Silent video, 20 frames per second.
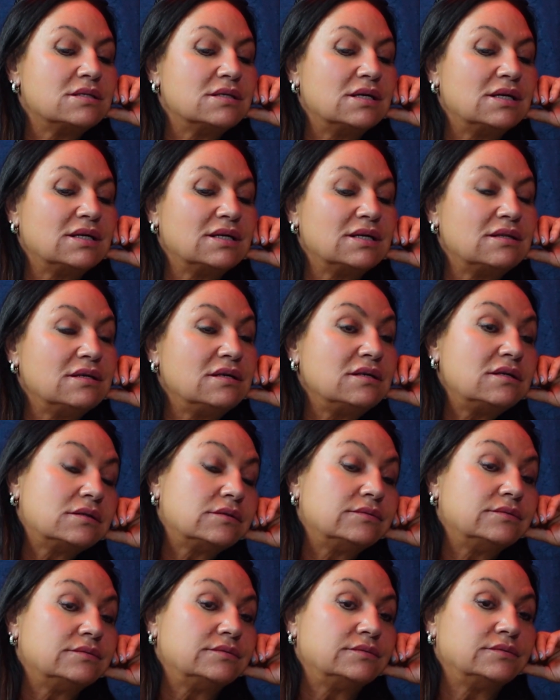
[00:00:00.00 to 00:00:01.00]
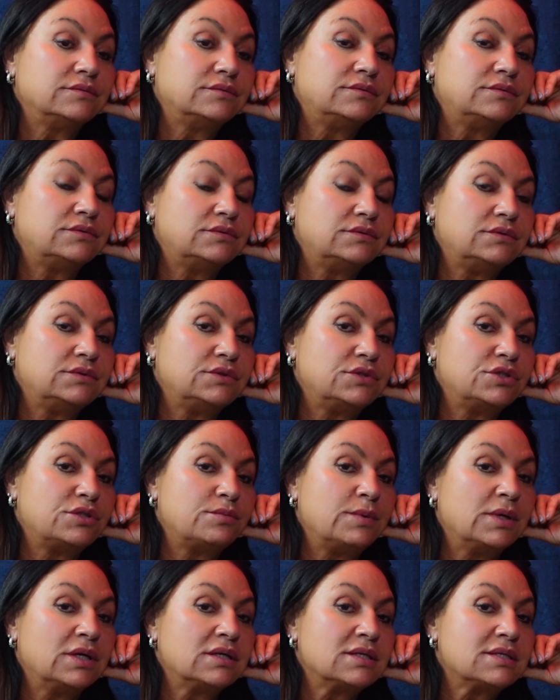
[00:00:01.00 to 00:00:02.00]
I think, to
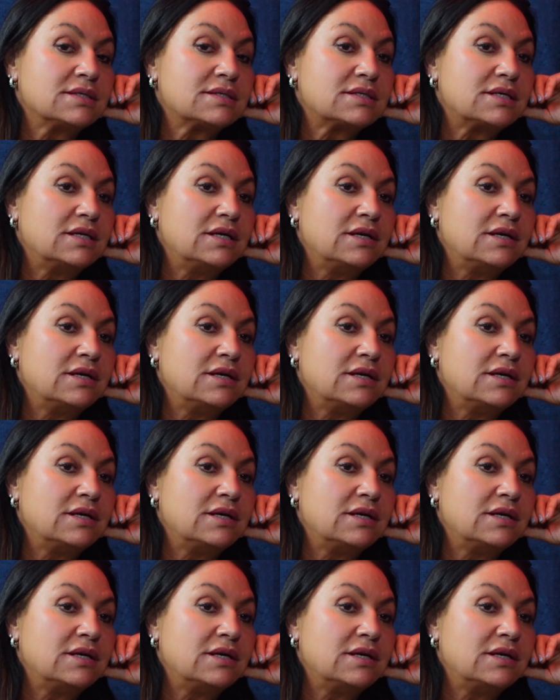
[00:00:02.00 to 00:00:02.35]
be honest,